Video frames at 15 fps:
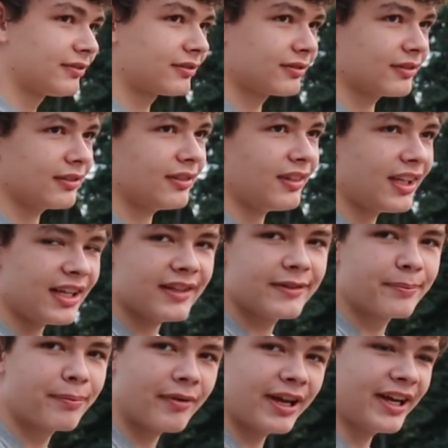Kai
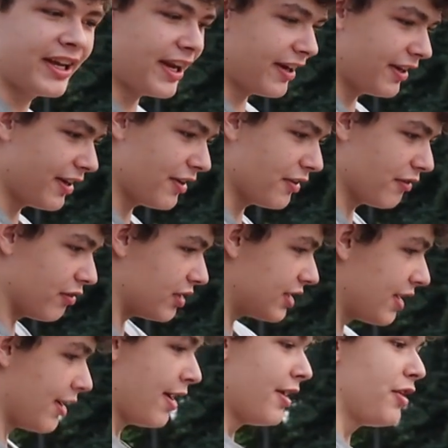needs. Breaking news: